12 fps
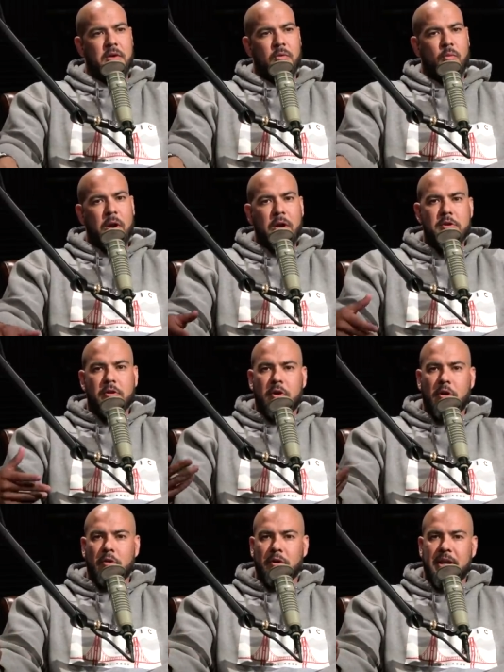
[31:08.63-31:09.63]
where you're
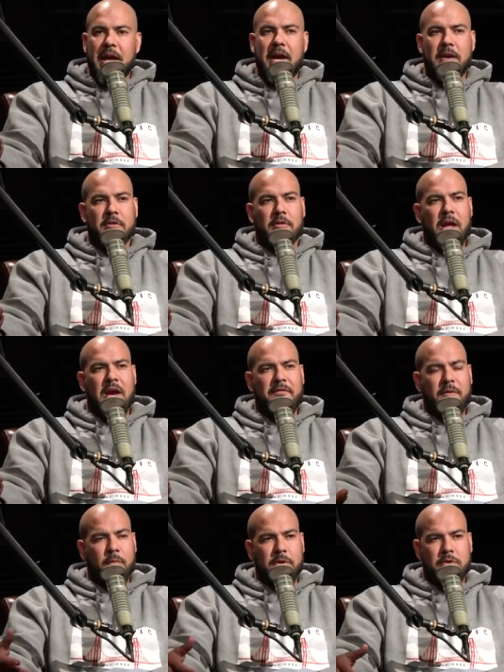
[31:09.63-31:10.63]
currently at in your life
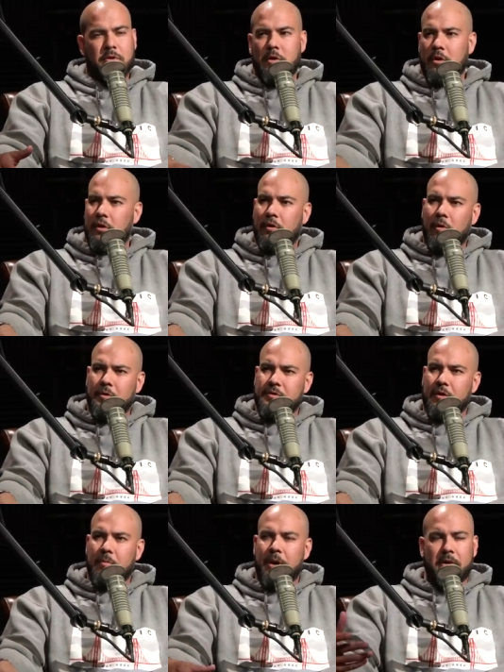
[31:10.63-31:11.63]
and what your current goals
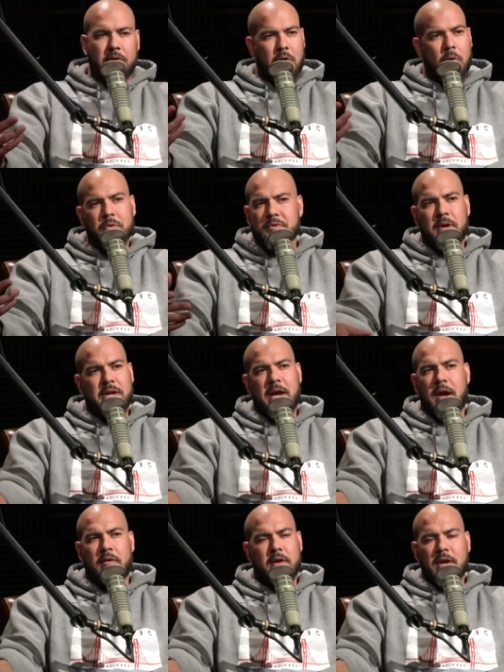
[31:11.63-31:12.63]
are. My goals right
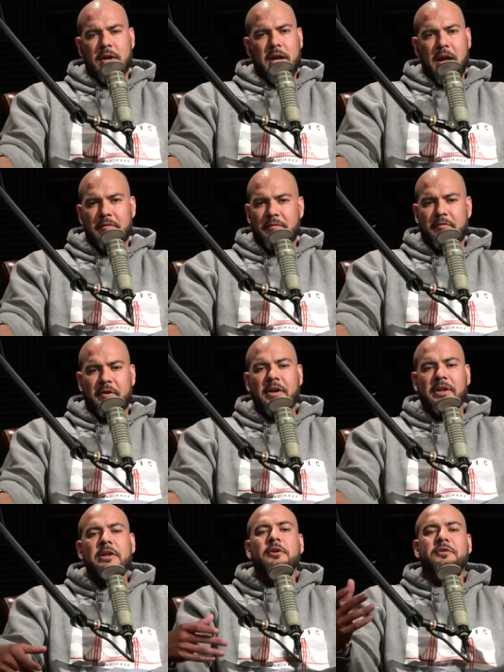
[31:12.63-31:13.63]
now have
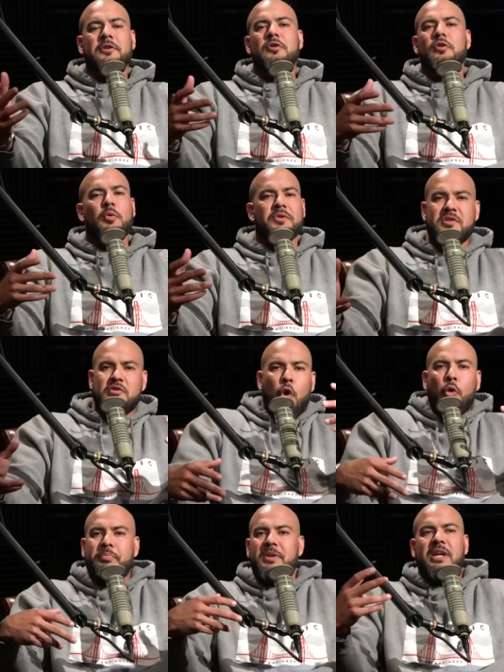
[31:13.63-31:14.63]
very little to do with
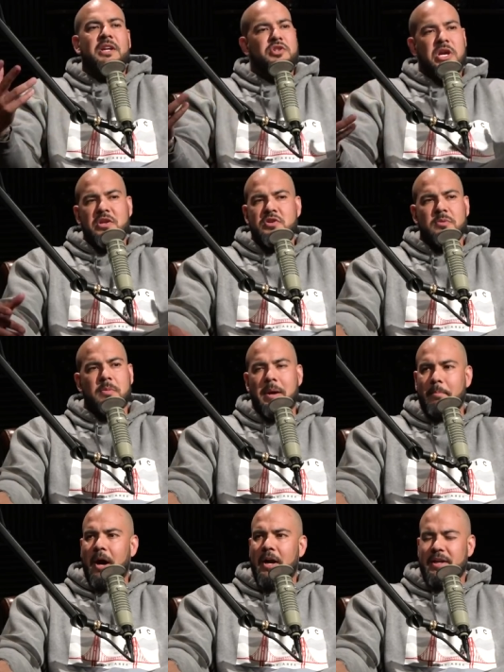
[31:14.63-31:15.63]
sculpting and changing my
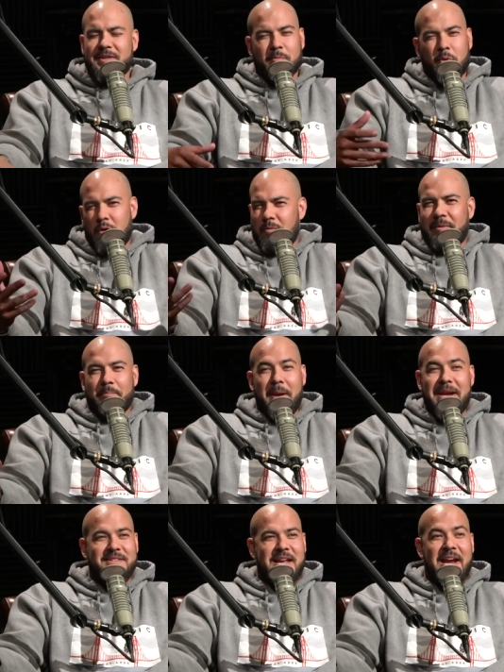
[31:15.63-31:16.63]
body. It's more
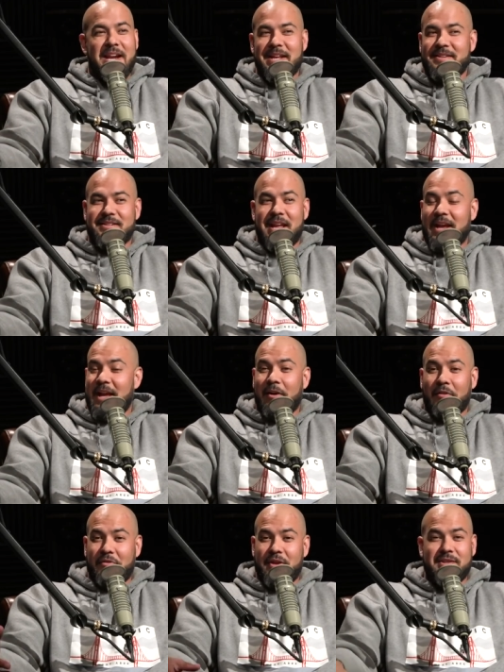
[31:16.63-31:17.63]
maintaining, staying
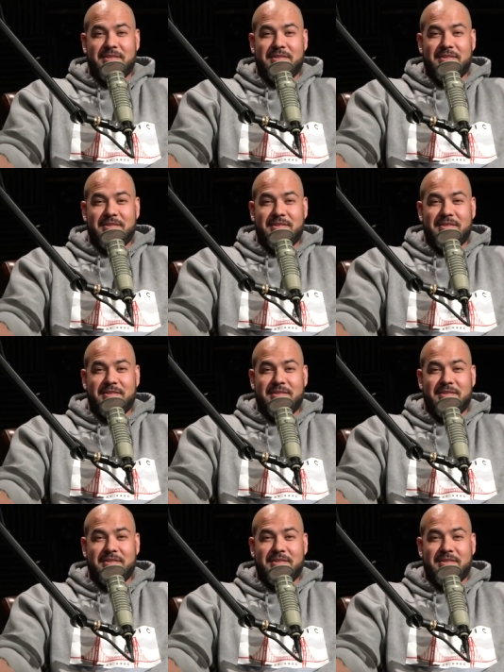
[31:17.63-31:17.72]
healthy,